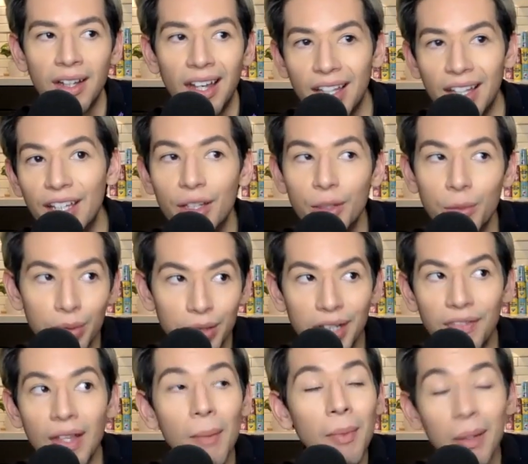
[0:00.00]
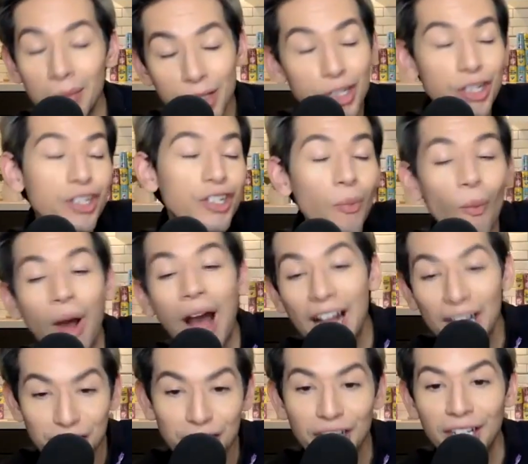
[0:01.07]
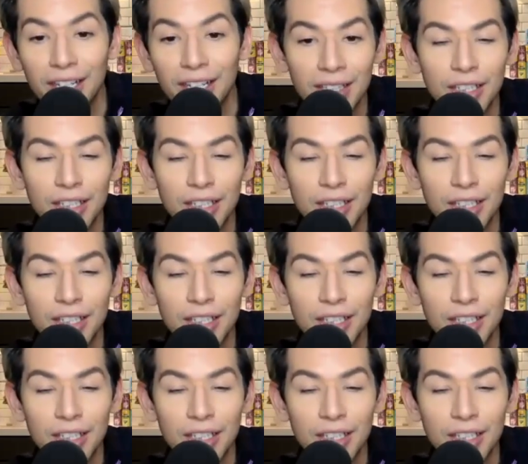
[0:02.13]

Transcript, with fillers: And can you believe that? Maybe she should watch it.